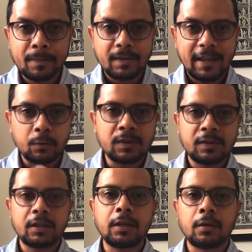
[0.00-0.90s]
That was
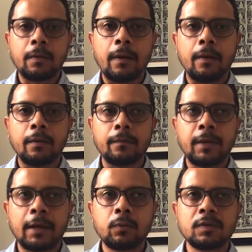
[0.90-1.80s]

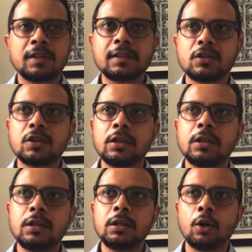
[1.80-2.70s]
essentially
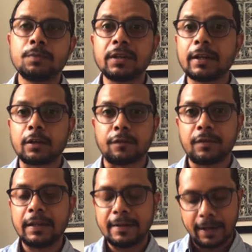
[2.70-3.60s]
the objective,
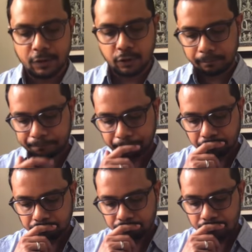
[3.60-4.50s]
the intention.
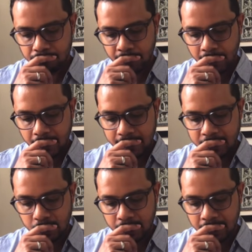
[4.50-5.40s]
And
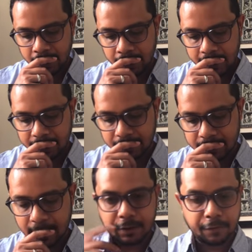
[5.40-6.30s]
so the entire thing
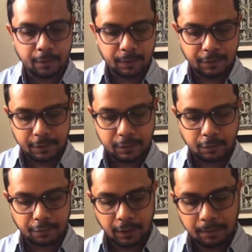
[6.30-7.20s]
started from the 1st
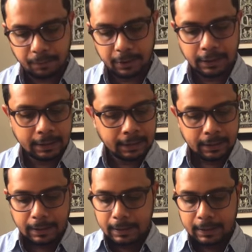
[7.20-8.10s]
of April.
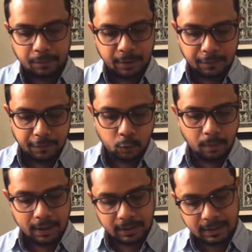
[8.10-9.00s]
It's been few
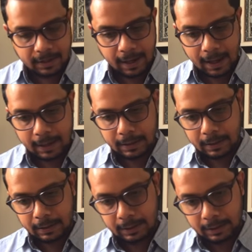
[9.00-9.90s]
months,
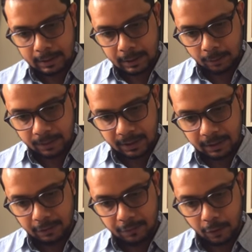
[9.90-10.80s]
and the
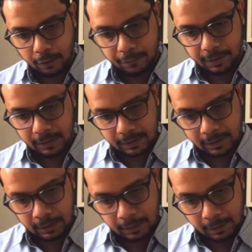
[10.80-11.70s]
objective of
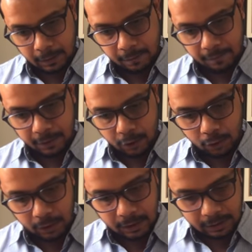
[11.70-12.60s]
this
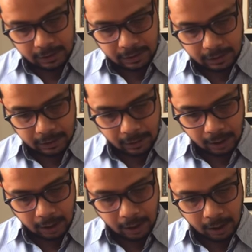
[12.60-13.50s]
video is,
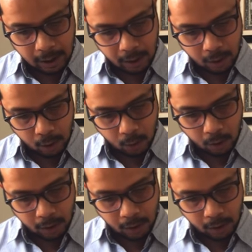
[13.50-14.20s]
how